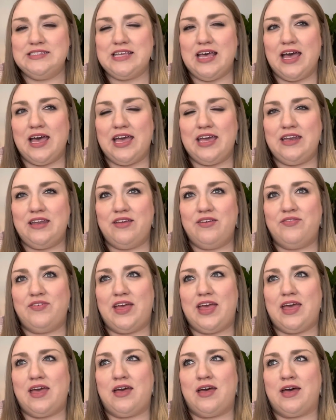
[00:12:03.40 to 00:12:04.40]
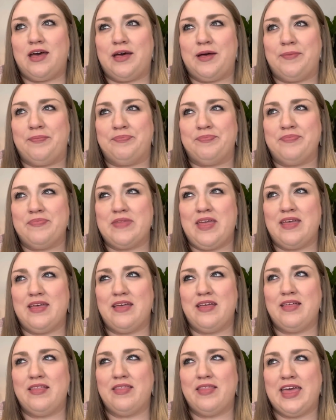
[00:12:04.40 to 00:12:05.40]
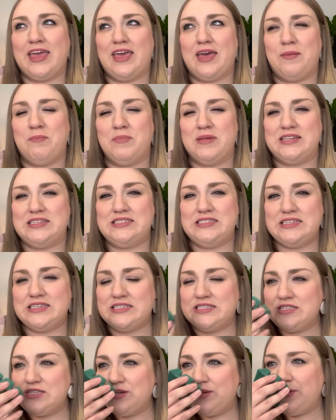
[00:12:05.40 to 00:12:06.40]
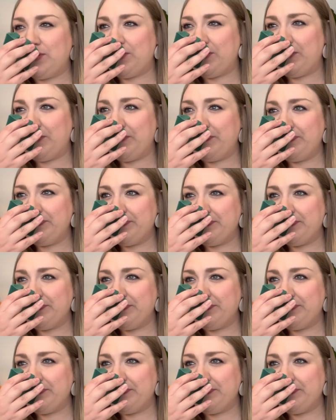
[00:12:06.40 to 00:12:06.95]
kind of like a medicinal,